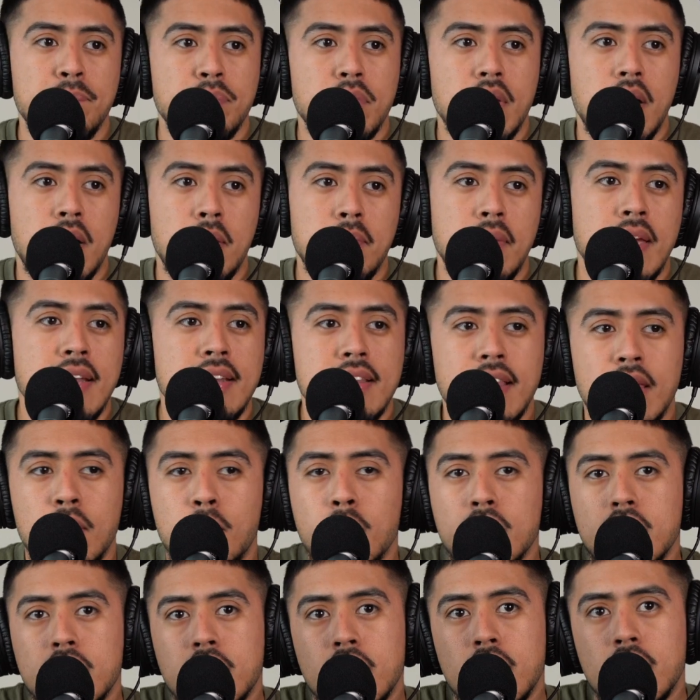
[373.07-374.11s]
And like
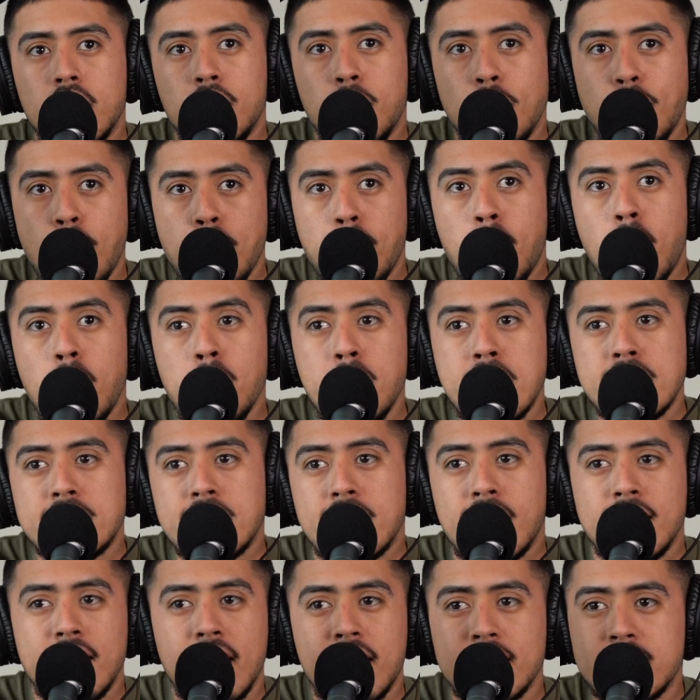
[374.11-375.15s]
with apartments,
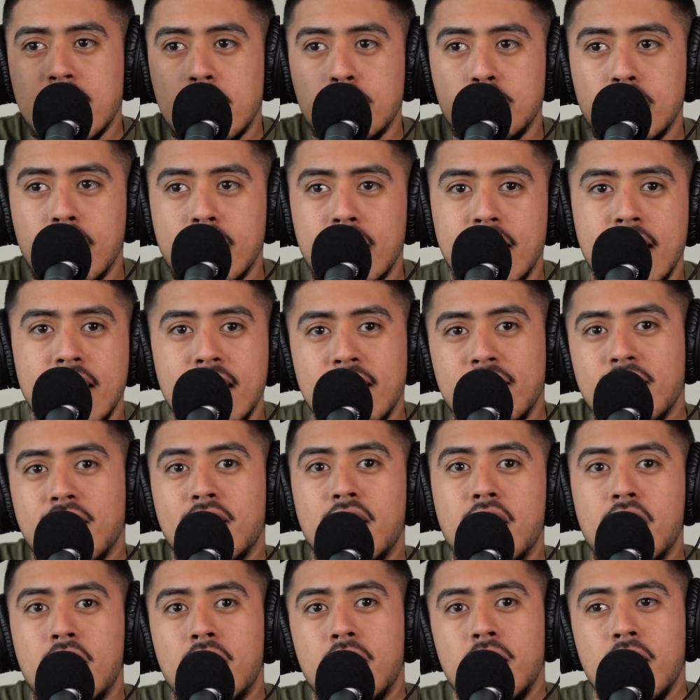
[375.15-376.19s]
like a lot of times you can get in
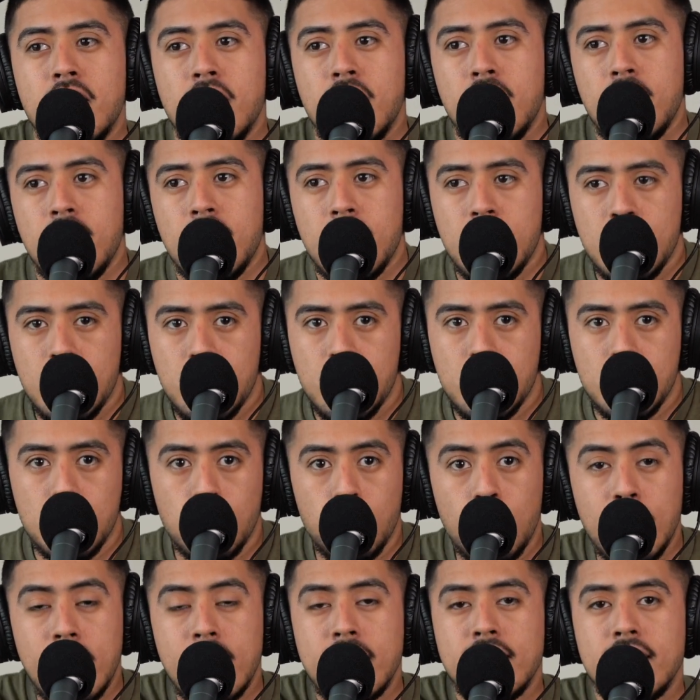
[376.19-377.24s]
there
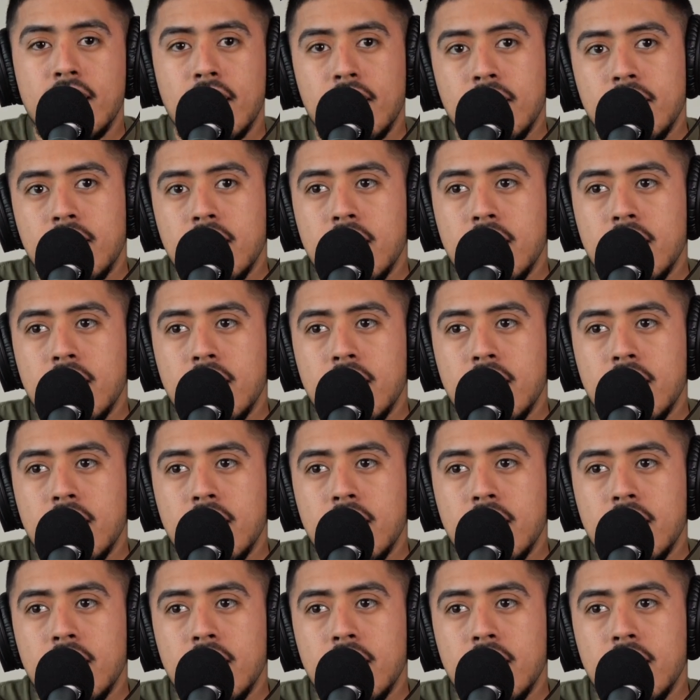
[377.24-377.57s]
when